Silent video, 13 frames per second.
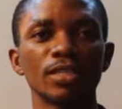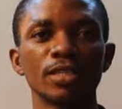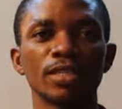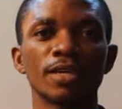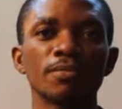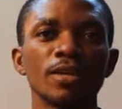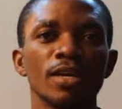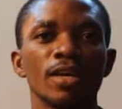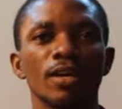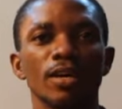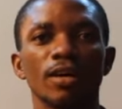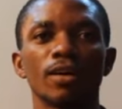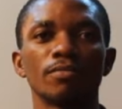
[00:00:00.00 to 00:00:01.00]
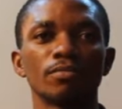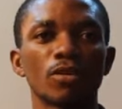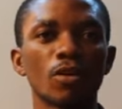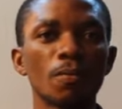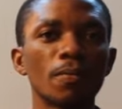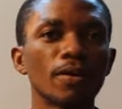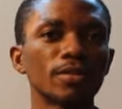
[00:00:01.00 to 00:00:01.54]
in them,
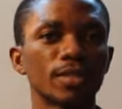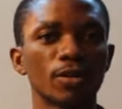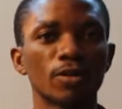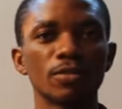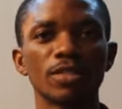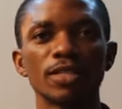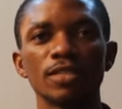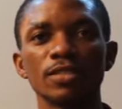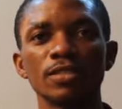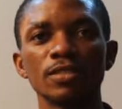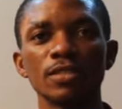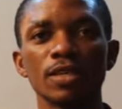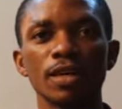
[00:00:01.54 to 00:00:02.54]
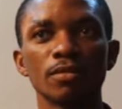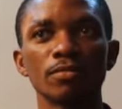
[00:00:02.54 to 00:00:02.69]
compounds that contain